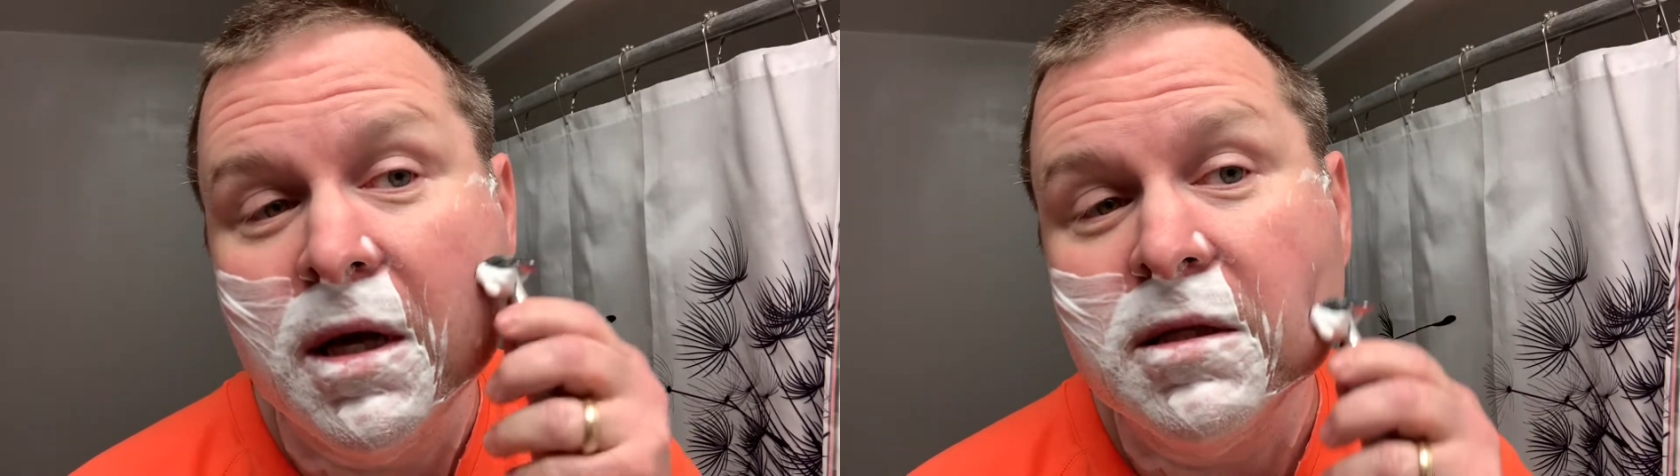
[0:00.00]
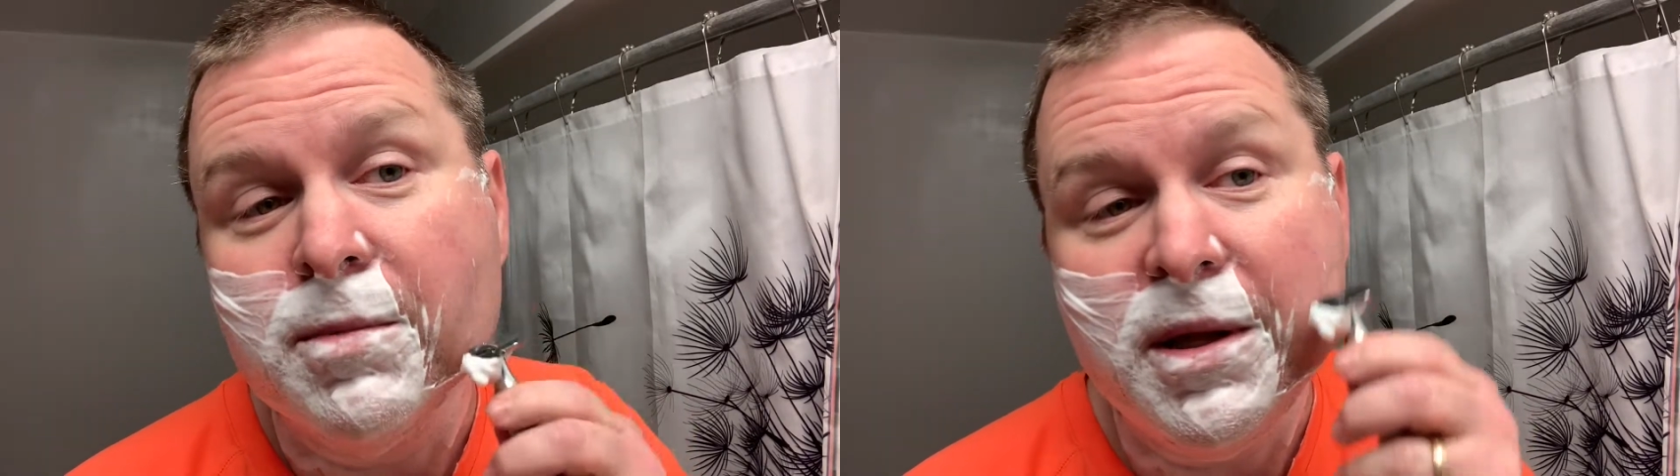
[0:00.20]

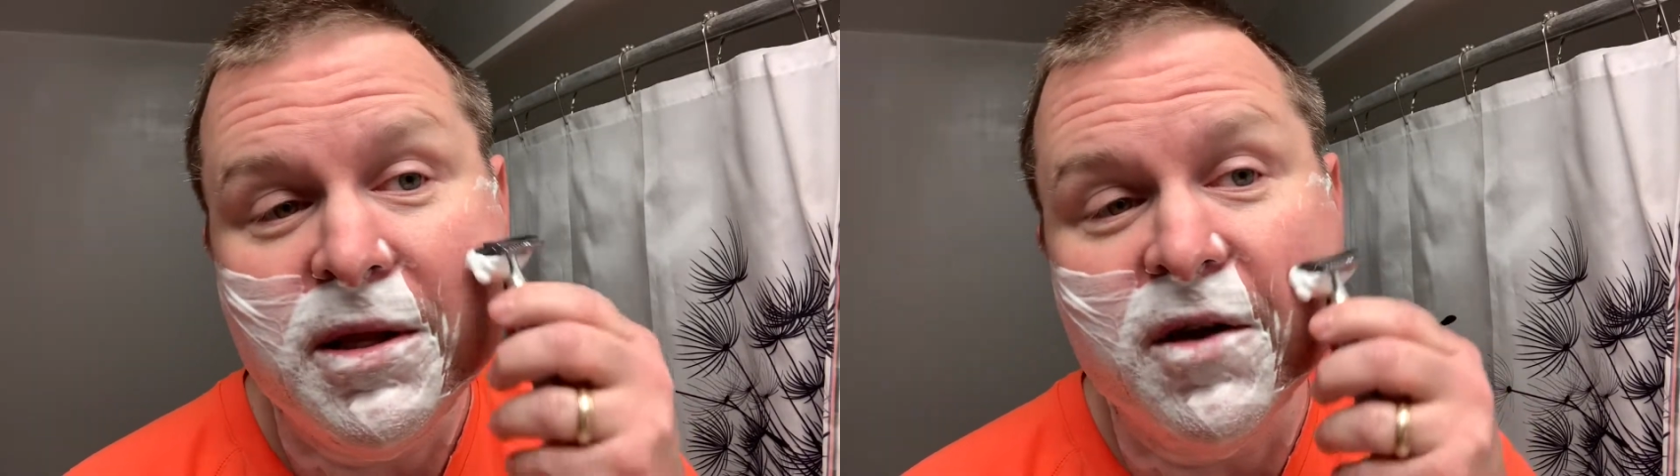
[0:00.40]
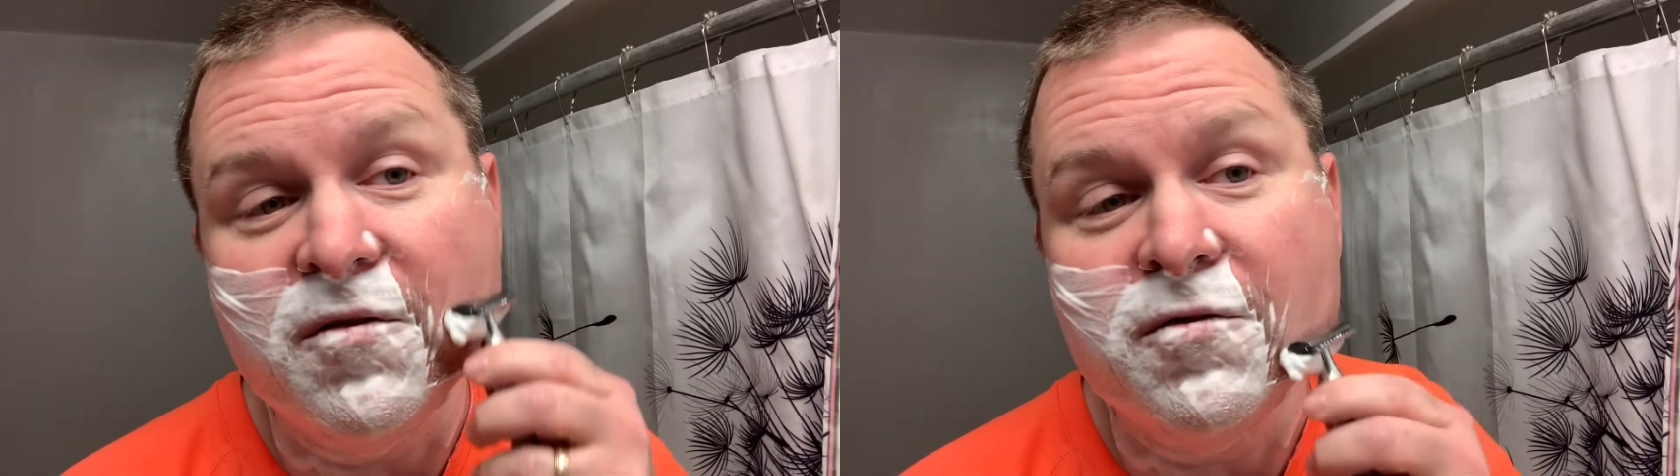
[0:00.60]
it's
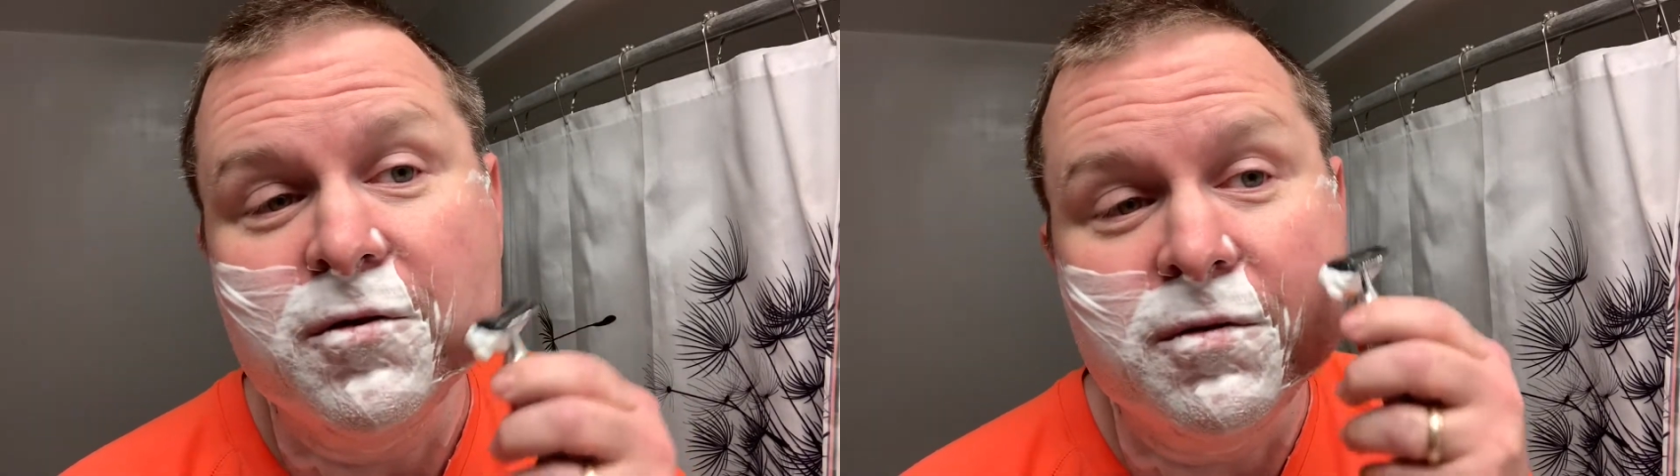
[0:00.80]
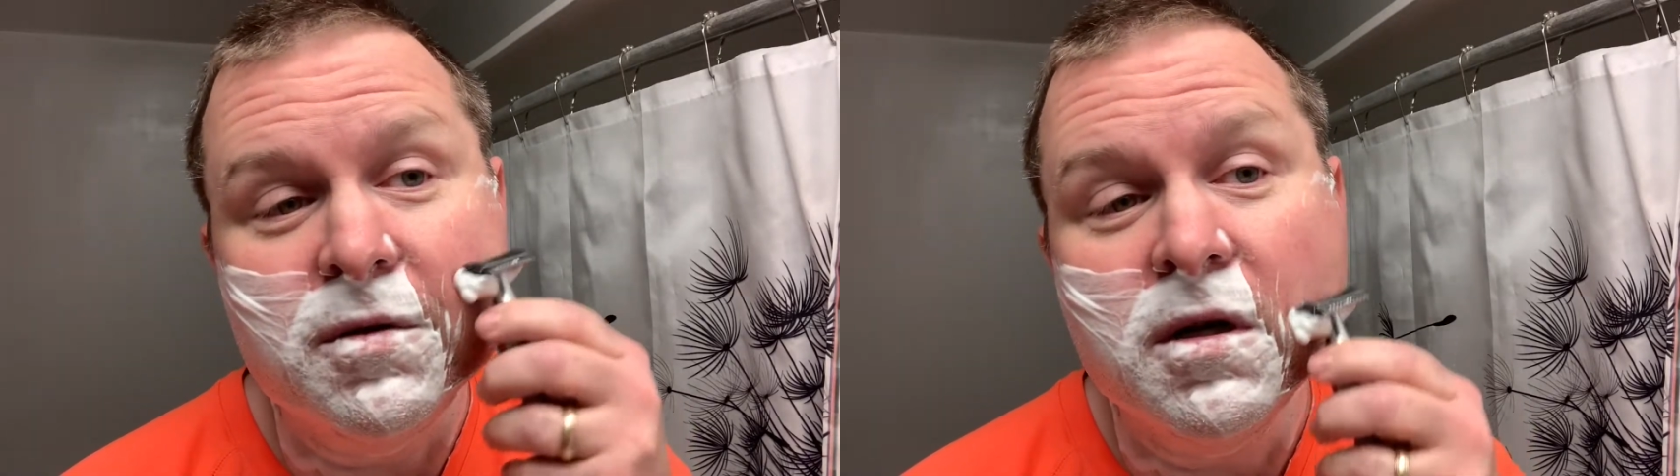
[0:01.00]
mainly a
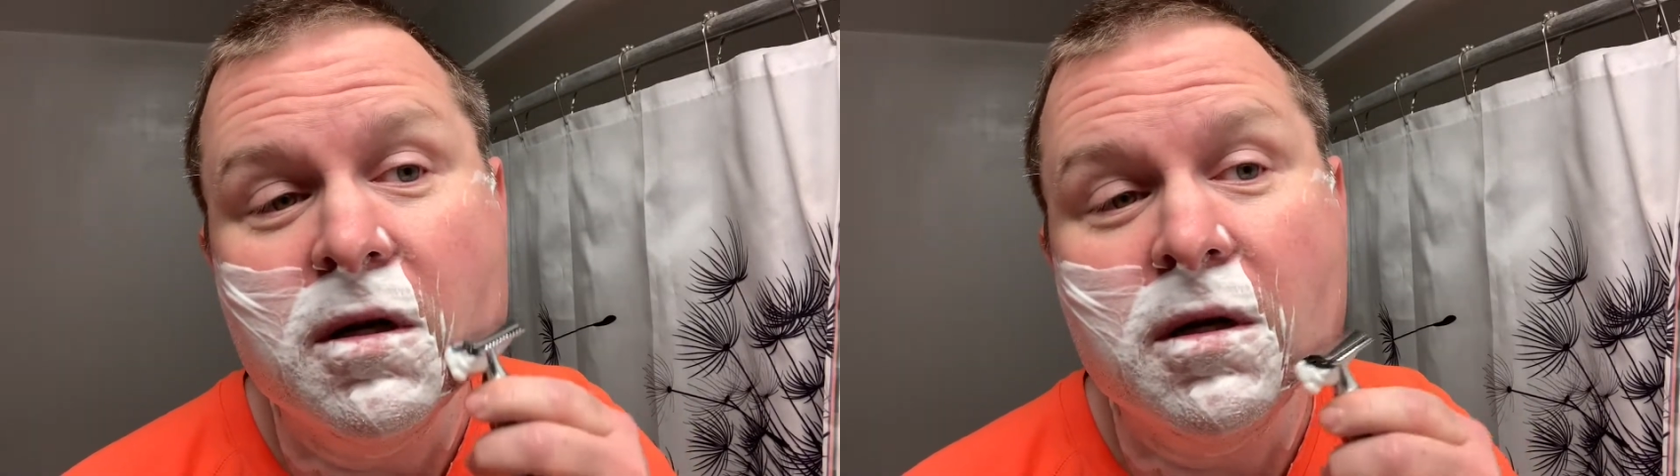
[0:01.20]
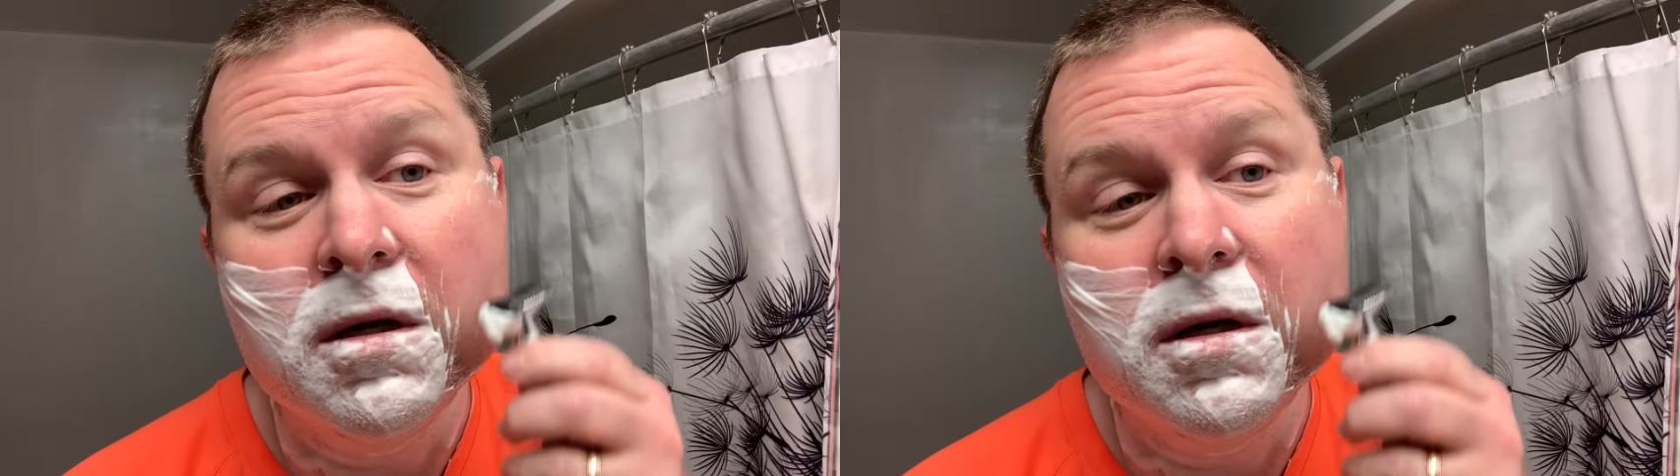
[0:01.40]
food